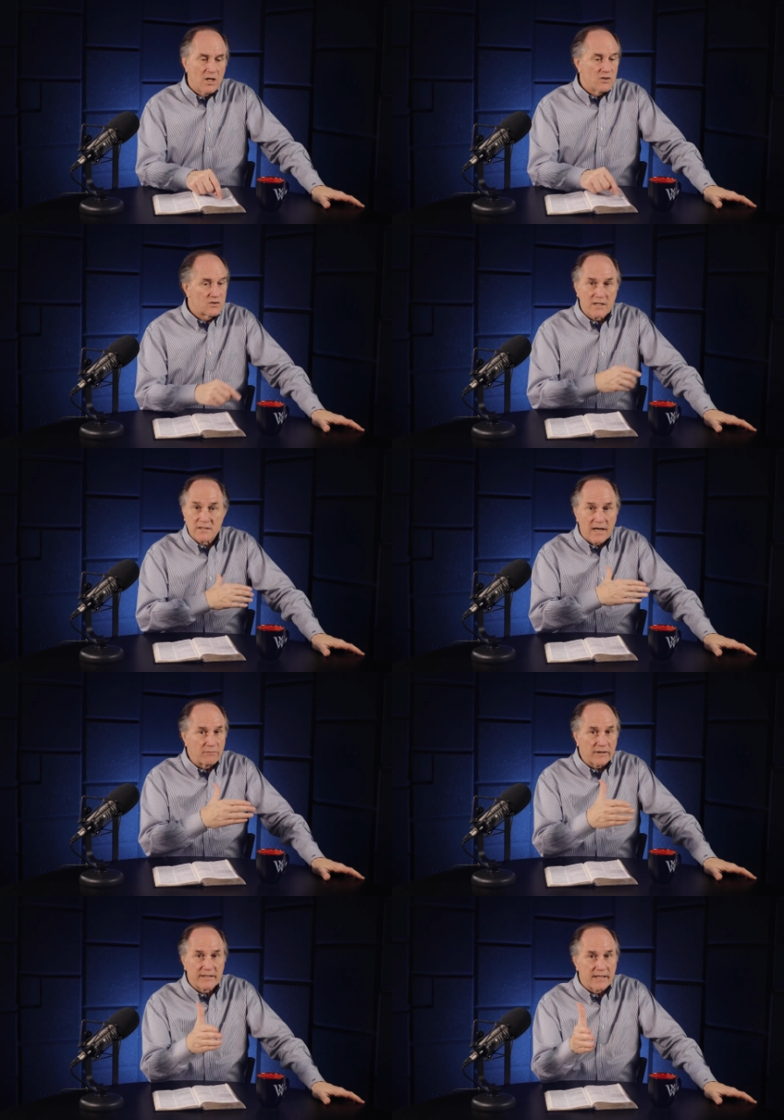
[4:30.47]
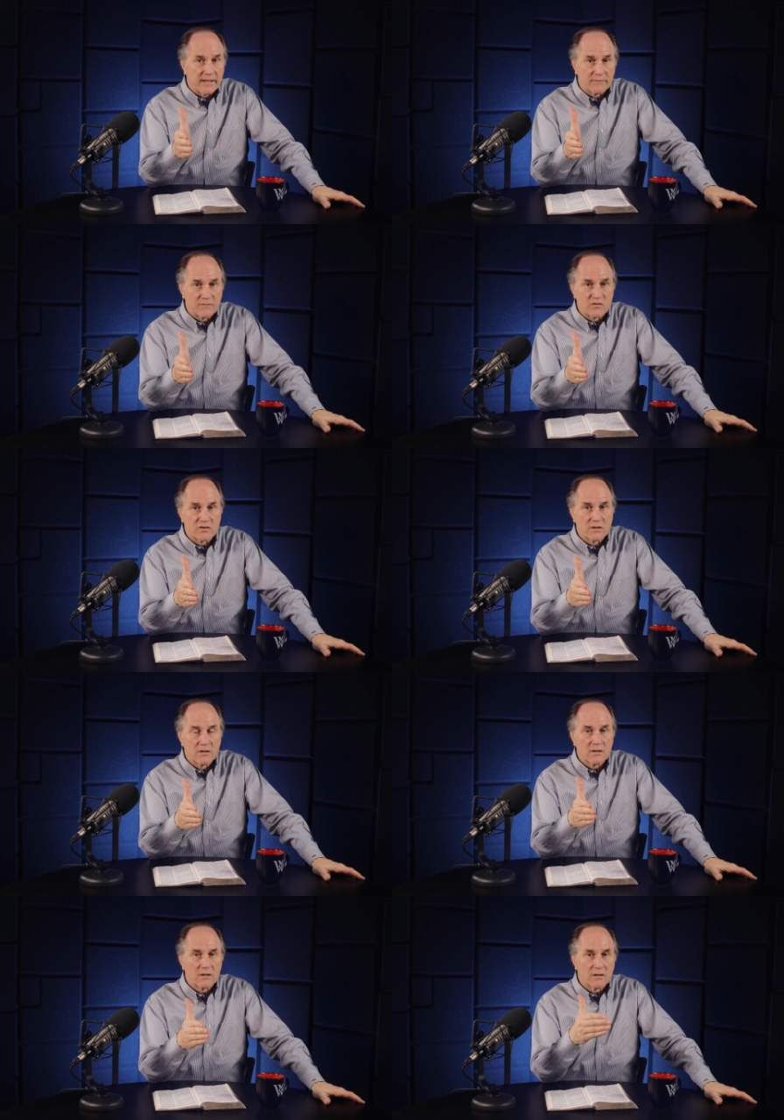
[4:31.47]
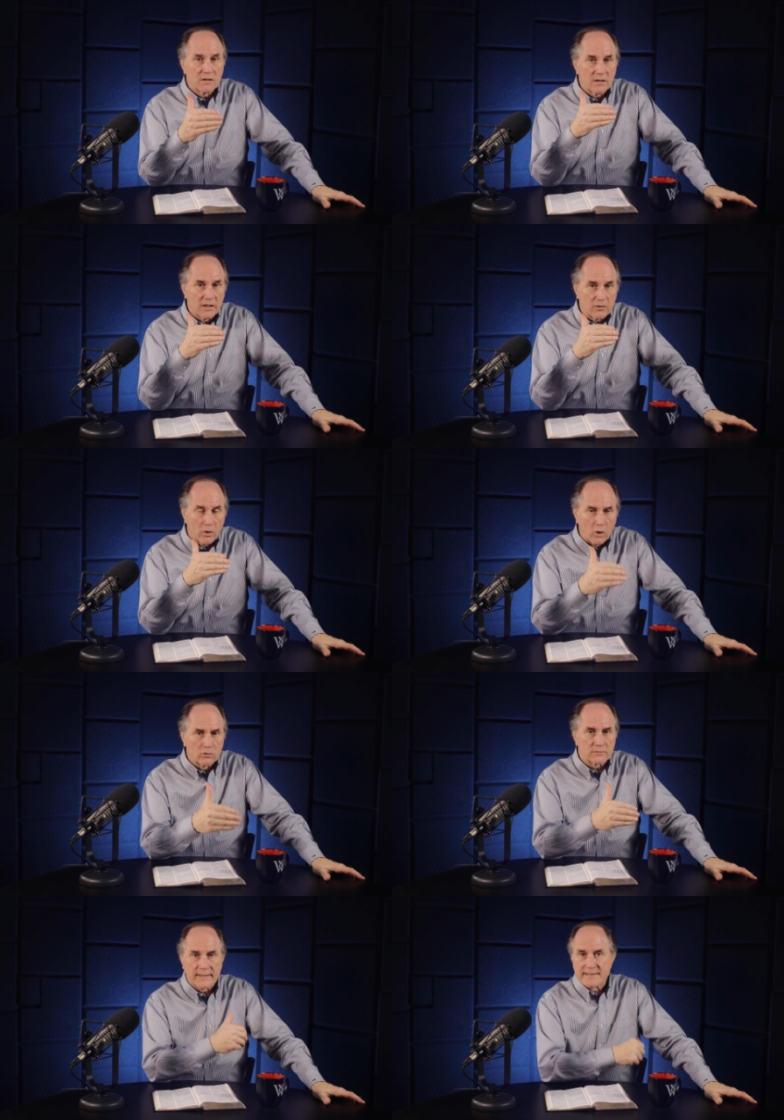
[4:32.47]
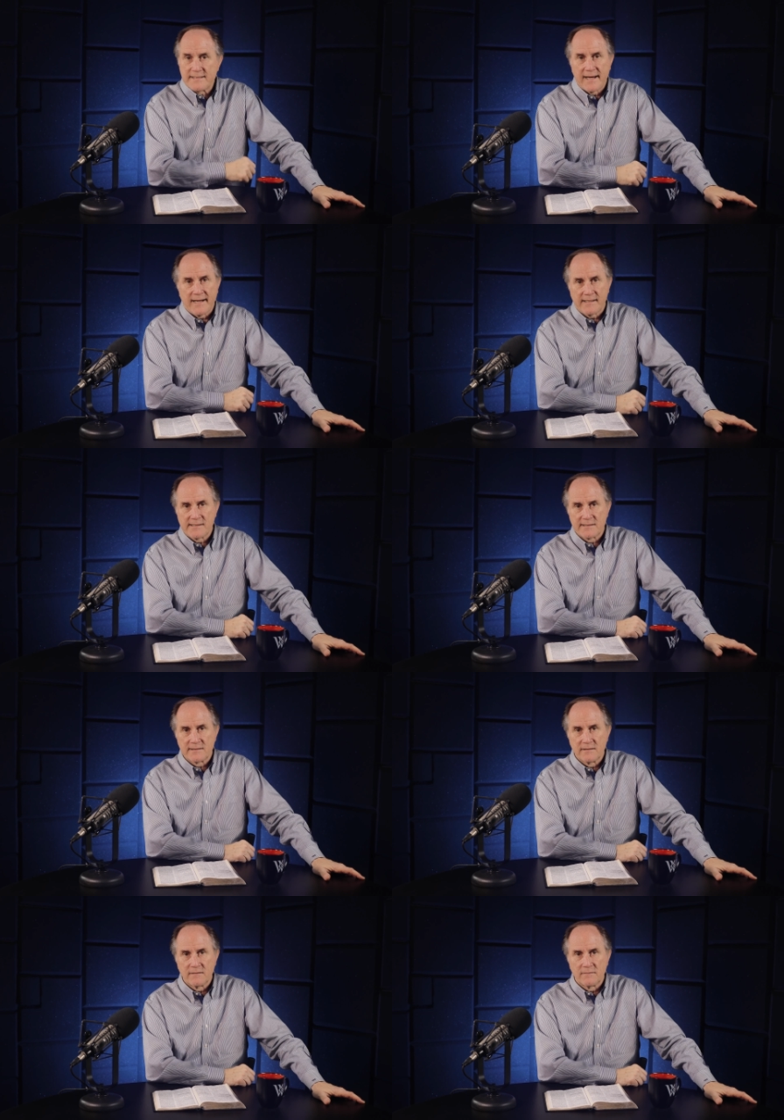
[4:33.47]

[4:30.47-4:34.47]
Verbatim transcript: Sin never gives, it only takes.